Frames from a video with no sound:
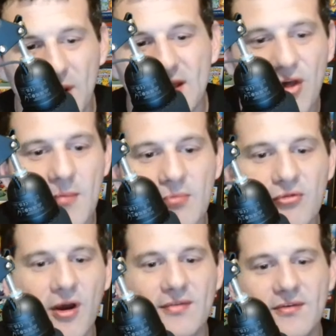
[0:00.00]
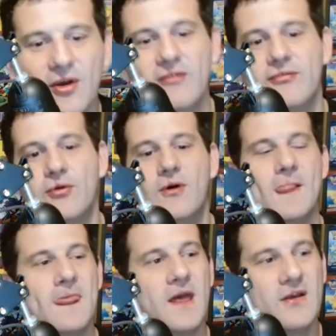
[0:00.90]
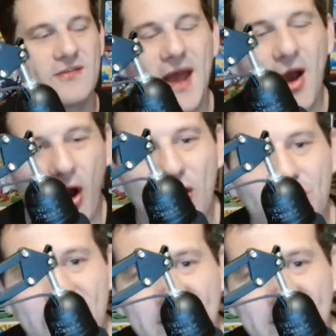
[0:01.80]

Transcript: 20 gems, right, to go for. So now ask